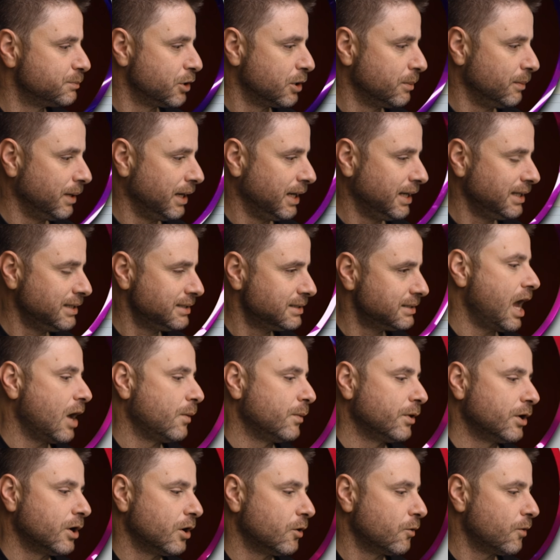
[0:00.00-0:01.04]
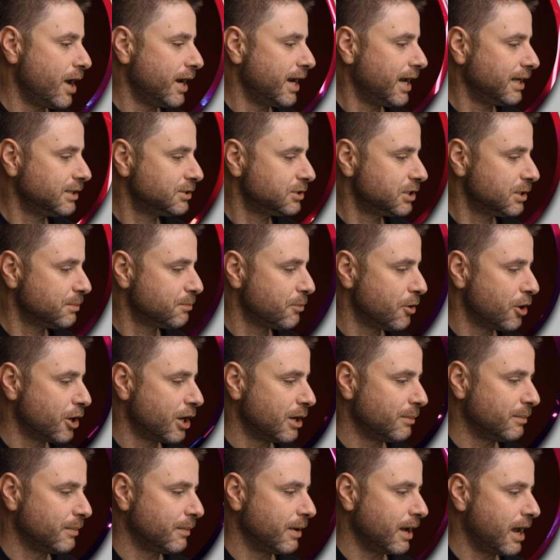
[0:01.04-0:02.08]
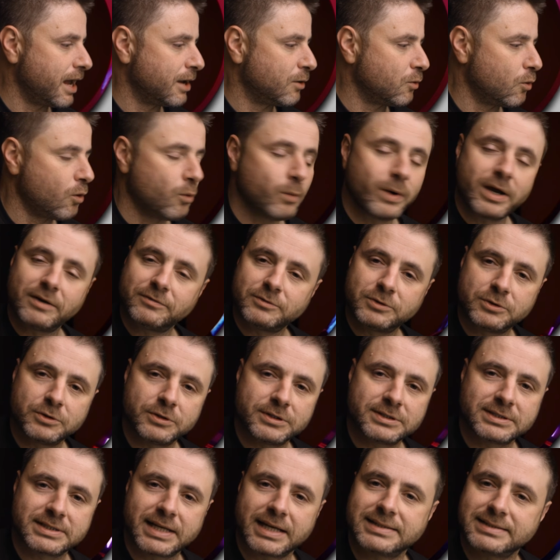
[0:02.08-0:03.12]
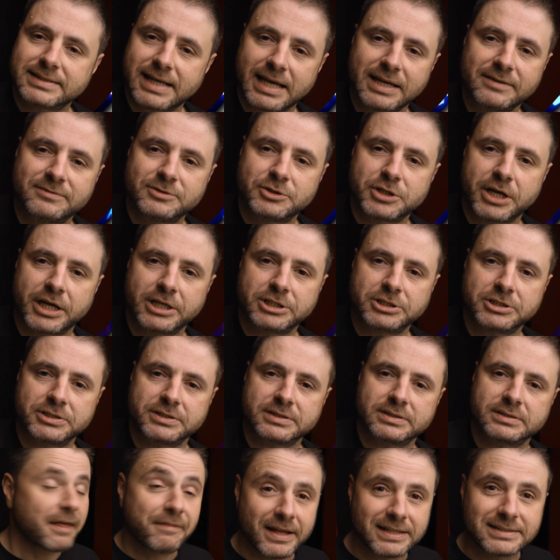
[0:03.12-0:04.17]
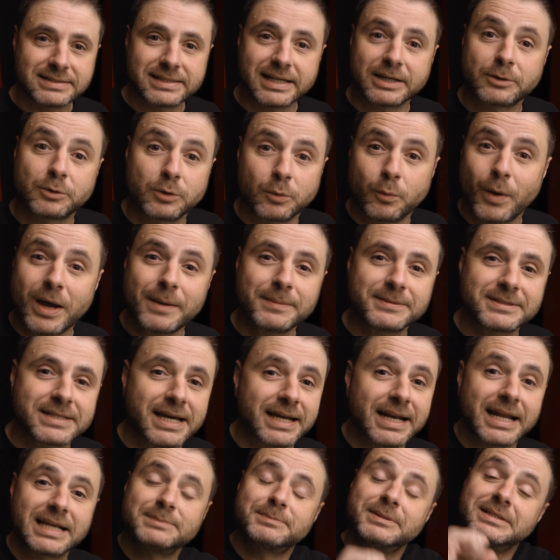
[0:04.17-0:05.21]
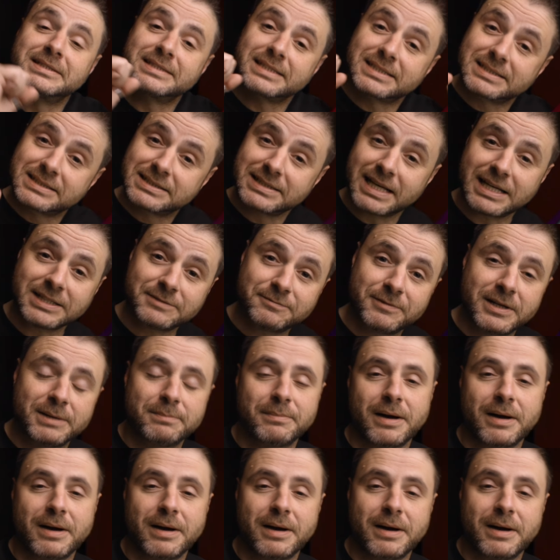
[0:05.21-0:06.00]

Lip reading: permalinks and we go right out to the bottom, and all we have to do is say save changes. And that's it. The website has been successfully